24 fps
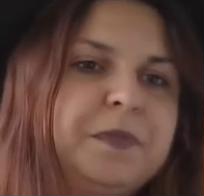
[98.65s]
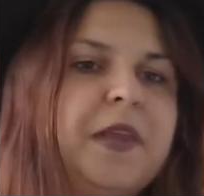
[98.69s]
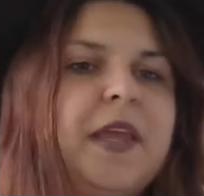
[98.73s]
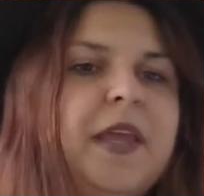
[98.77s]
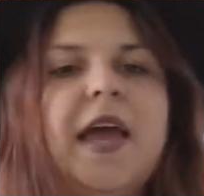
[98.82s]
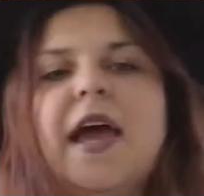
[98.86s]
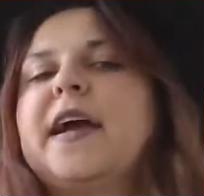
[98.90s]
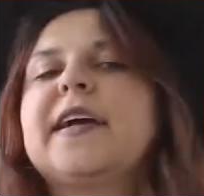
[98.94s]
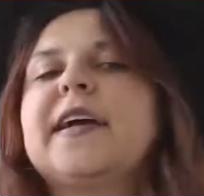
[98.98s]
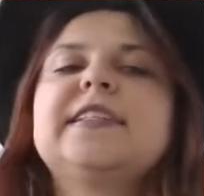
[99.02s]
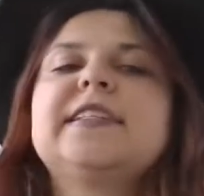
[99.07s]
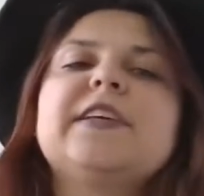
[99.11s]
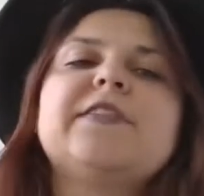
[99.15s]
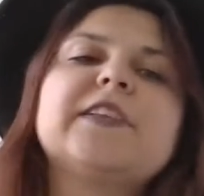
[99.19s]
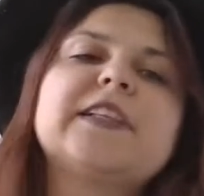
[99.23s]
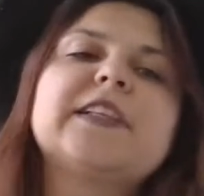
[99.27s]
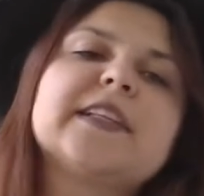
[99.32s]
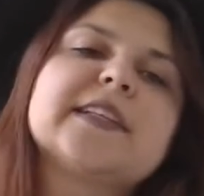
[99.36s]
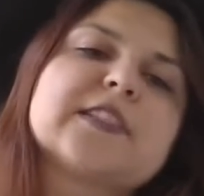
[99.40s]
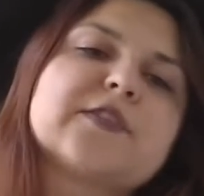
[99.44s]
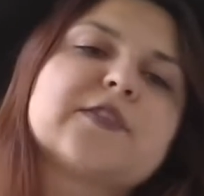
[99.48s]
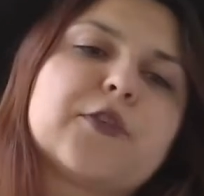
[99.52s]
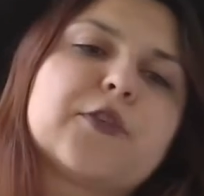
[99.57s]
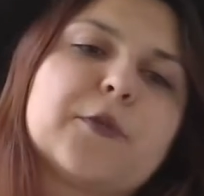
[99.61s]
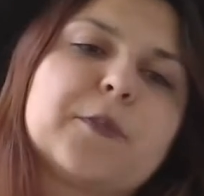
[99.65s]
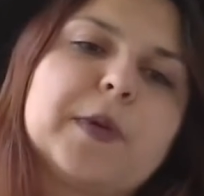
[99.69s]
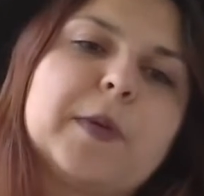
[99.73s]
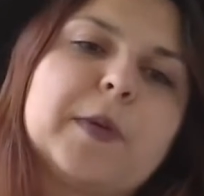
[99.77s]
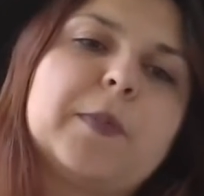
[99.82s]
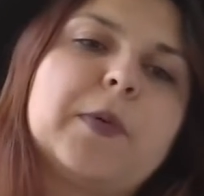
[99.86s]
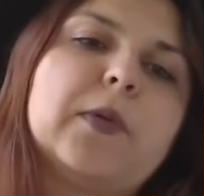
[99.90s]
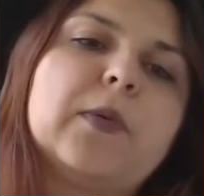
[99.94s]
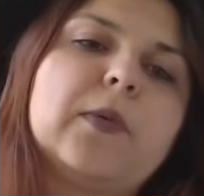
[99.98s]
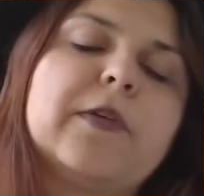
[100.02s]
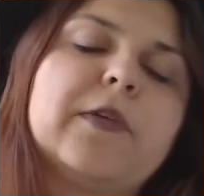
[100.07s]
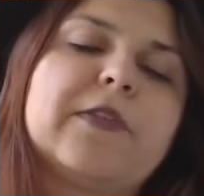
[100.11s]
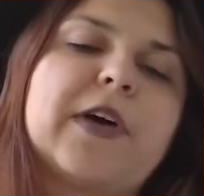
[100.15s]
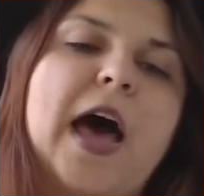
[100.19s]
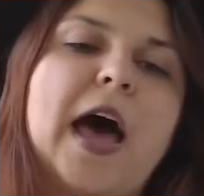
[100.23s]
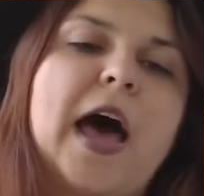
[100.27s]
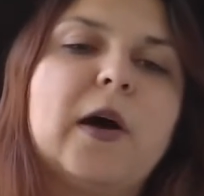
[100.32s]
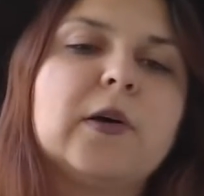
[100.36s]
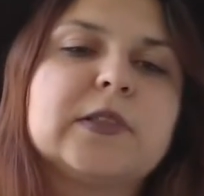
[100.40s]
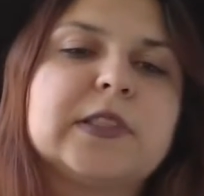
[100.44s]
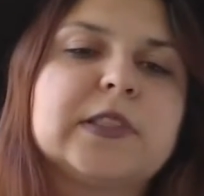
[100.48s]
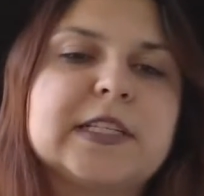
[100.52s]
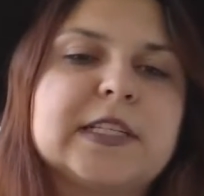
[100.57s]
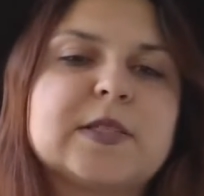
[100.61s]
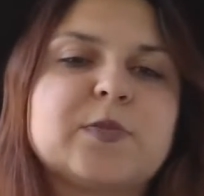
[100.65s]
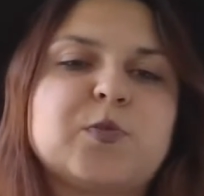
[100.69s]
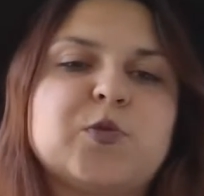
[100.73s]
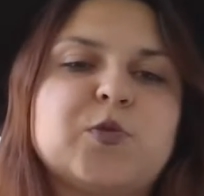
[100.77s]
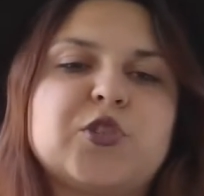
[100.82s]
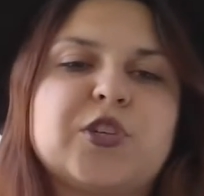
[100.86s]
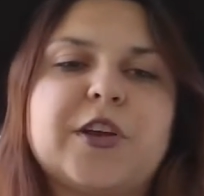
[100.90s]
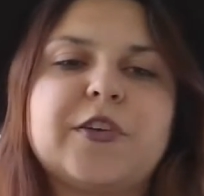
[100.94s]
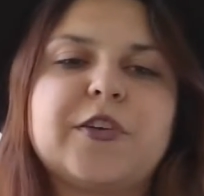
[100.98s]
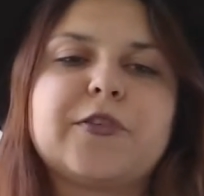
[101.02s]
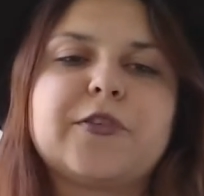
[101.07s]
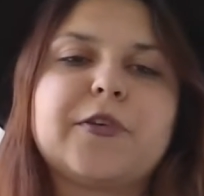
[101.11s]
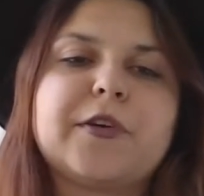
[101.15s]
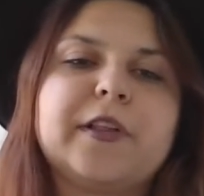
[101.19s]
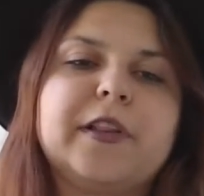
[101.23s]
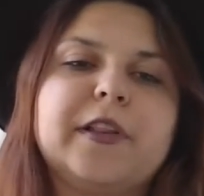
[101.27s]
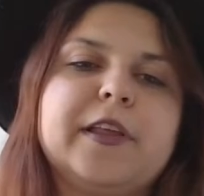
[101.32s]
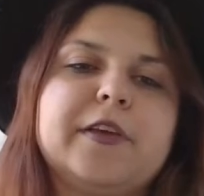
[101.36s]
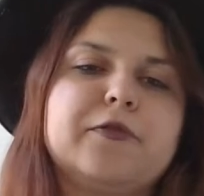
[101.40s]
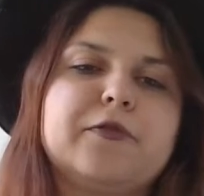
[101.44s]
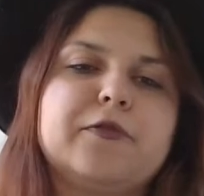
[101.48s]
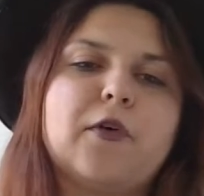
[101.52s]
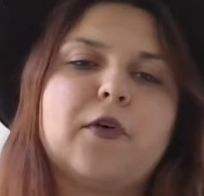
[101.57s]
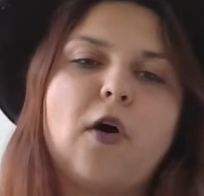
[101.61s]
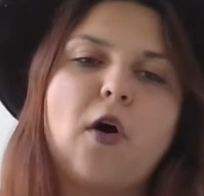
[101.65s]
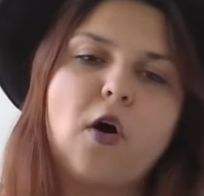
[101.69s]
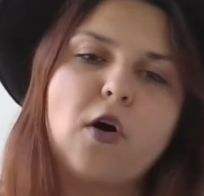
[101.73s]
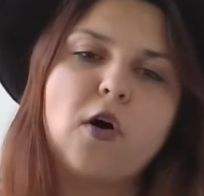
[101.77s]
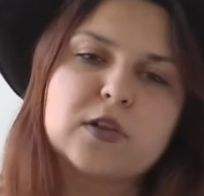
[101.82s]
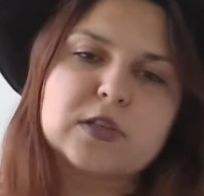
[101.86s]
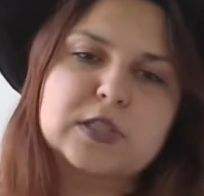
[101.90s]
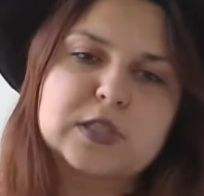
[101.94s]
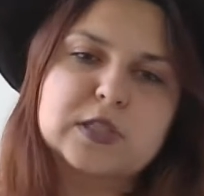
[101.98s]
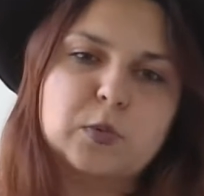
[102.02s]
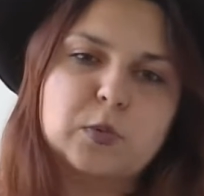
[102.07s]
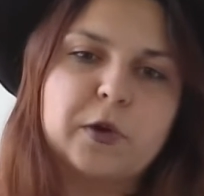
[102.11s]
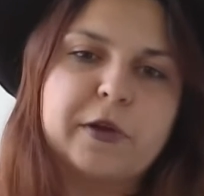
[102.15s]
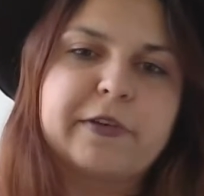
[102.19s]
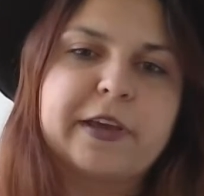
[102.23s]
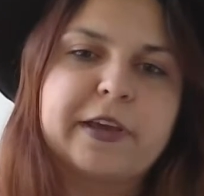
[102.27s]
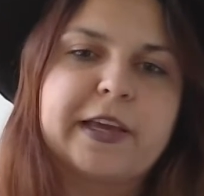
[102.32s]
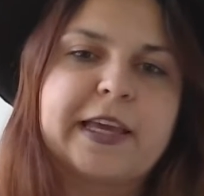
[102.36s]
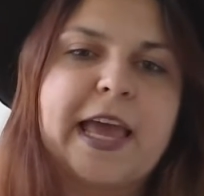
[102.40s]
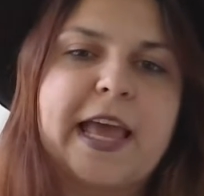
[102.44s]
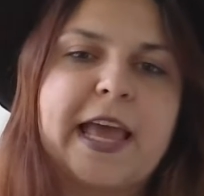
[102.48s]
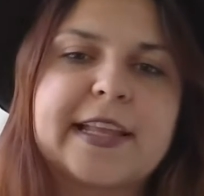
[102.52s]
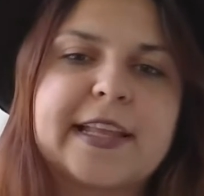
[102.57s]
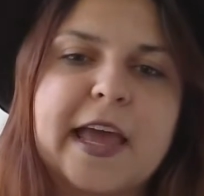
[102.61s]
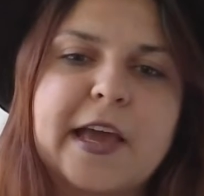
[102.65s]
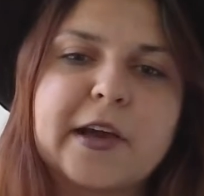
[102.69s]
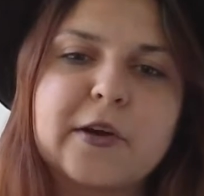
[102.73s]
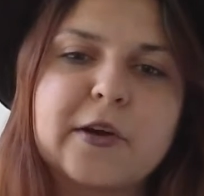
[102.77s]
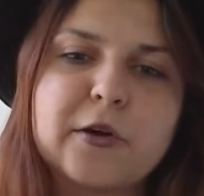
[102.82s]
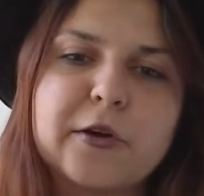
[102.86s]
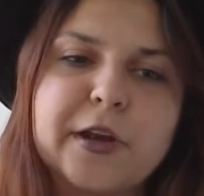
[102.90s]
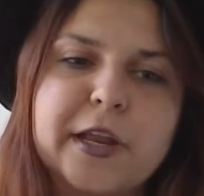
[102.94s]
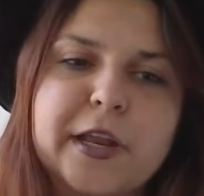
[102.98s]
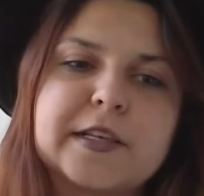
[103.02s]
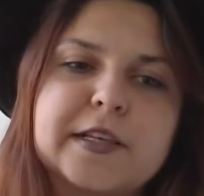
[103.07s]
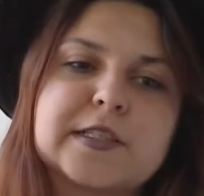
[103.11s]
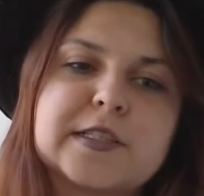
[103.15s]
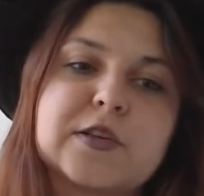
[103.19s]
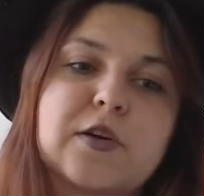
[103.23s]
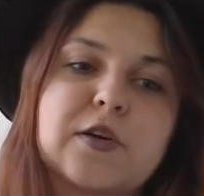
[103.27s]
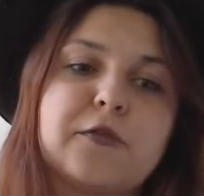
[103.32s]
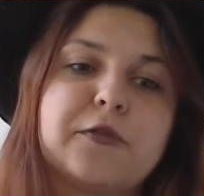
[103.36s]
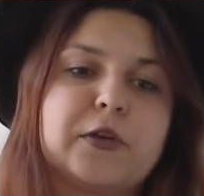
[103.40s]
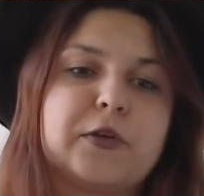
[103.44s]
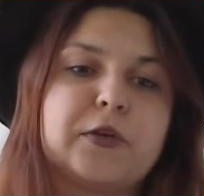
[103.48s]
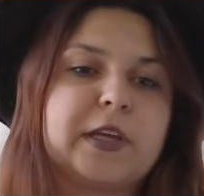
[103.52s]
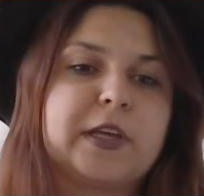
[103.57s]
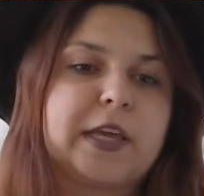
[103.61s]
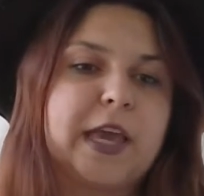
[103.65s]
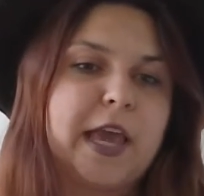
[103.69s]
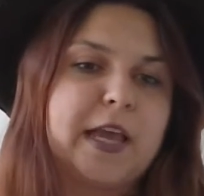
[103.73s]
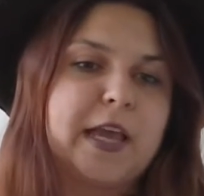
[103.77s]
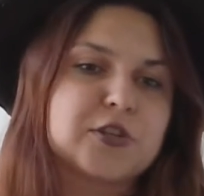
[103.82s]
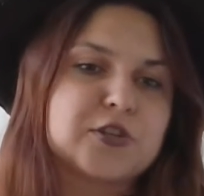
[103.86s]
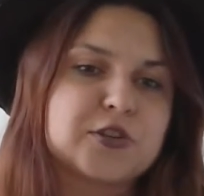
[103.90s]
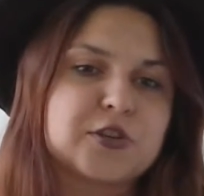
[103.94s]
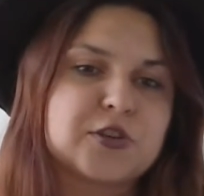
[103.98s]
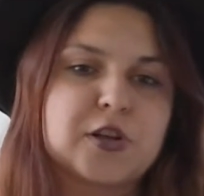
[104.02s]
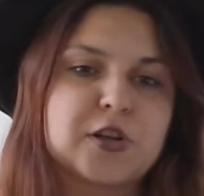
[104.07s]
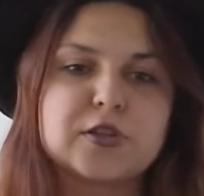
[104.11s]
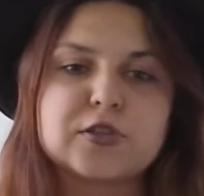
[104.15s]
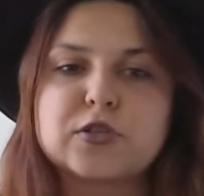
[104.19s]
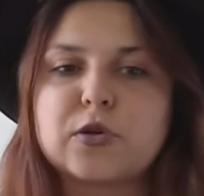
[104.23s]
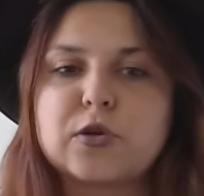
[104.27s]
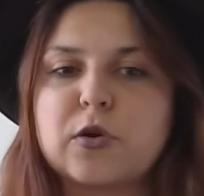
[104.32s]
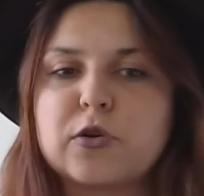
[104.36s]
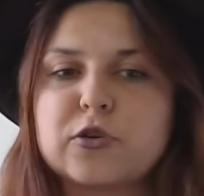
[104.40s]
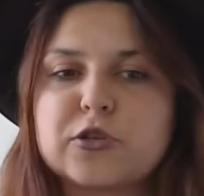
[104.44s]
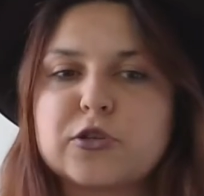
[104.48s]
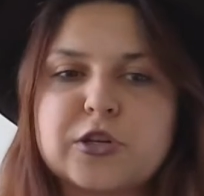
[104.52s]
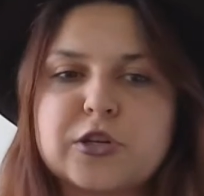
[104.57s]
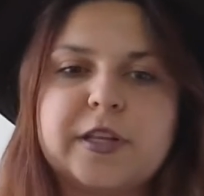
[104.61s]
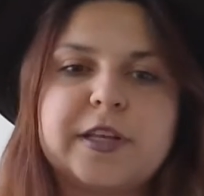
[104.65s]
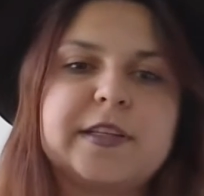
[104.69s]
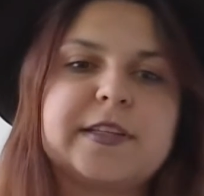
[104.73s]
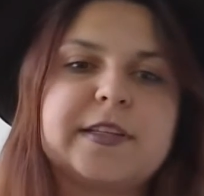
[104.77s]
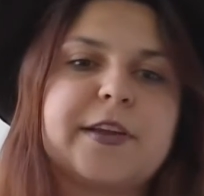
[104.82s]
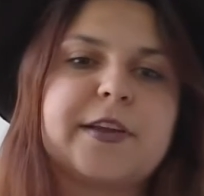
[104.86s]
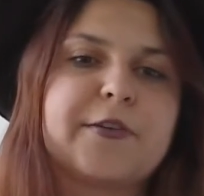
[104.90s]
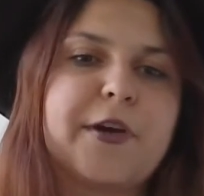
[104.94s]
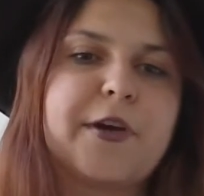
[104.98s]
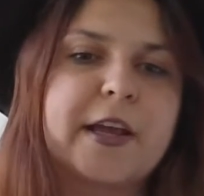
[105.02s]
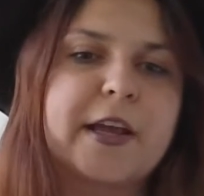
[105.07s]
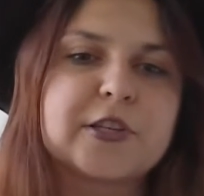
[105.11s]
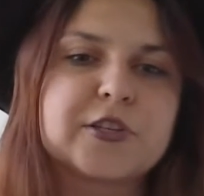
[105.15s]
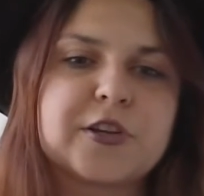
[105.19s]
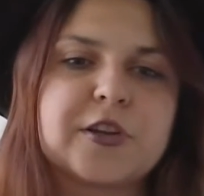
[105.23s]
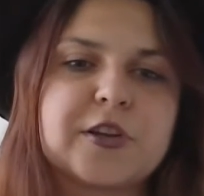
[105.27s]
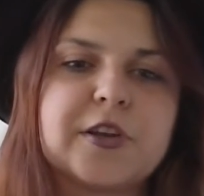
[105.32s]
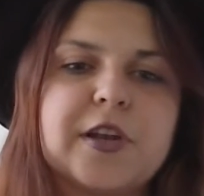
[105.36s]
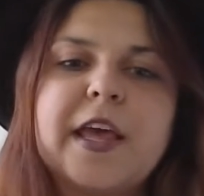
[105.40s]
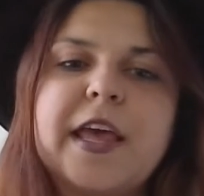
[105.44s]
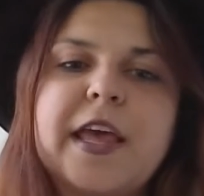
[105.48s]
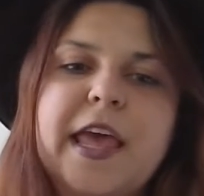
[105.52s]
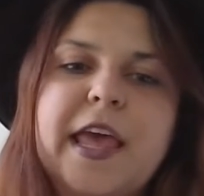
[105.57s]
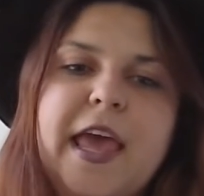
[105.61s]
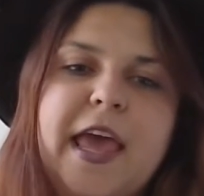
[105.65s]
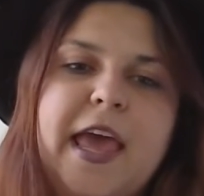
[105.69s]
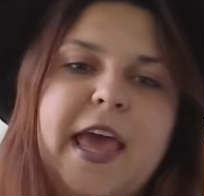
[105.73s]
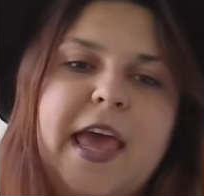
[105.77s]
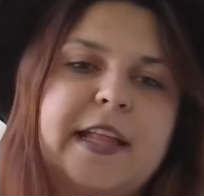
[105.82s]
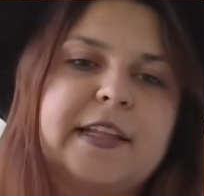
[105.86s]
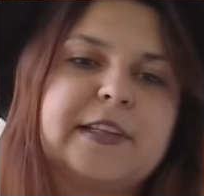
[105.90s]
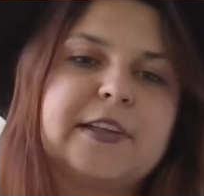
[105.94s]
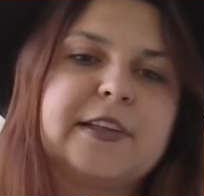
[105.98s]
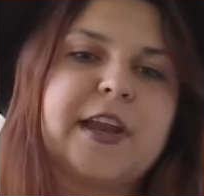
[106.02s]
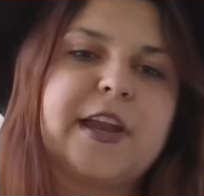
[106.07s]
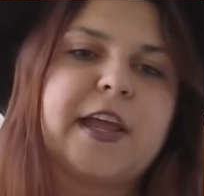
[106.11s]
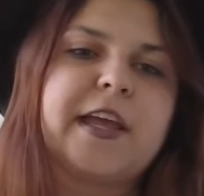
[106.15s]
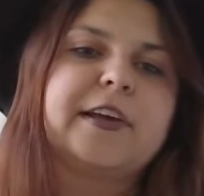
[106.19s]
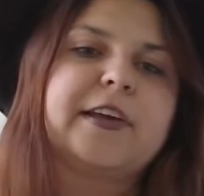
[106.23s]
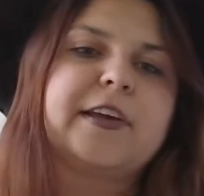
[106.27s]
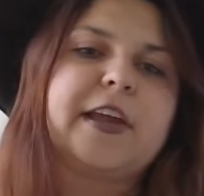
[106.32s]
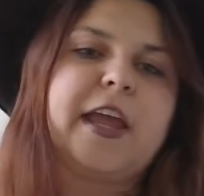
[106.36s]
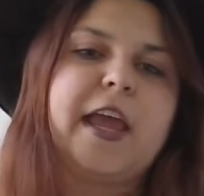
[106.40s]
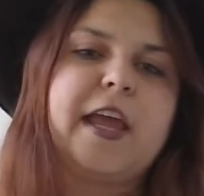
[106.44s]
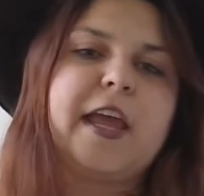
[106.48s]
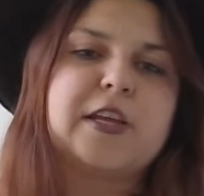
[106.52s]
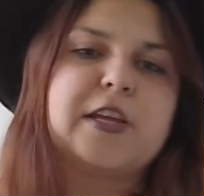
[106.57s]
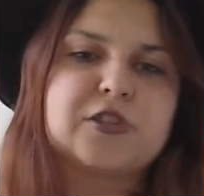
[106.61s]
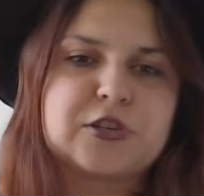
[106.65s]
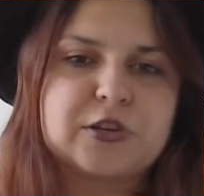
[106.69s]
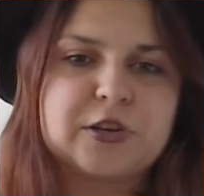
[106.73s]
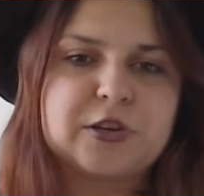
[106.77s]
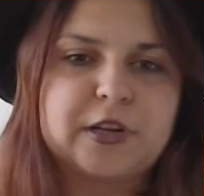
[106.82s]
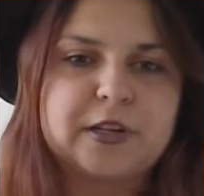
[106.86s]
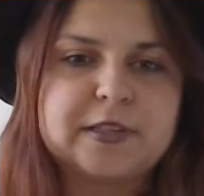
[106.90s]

Activities for people with autism generally falls with the categories of educational, social interaction, and recreational.